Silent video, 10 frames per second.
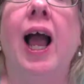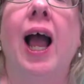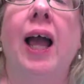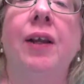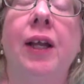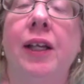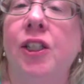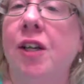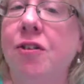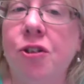and in
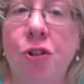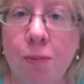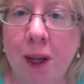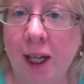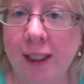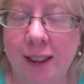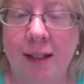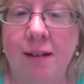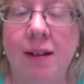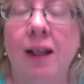just 2
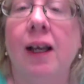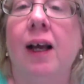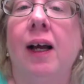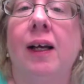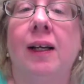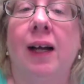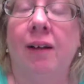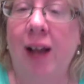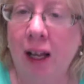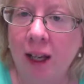pages,
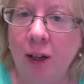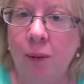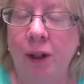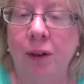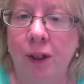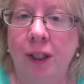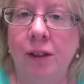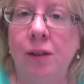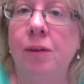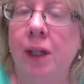I've outlined what you need
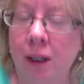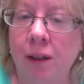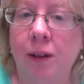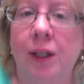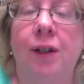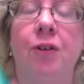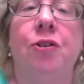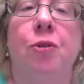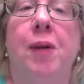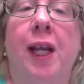to include in those
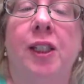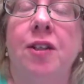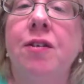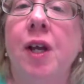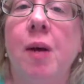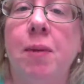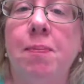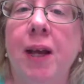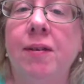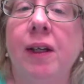2 pages, but
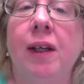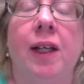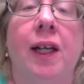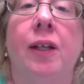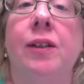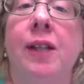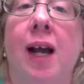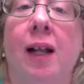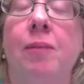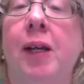basically you'll
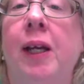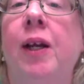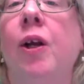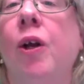tell me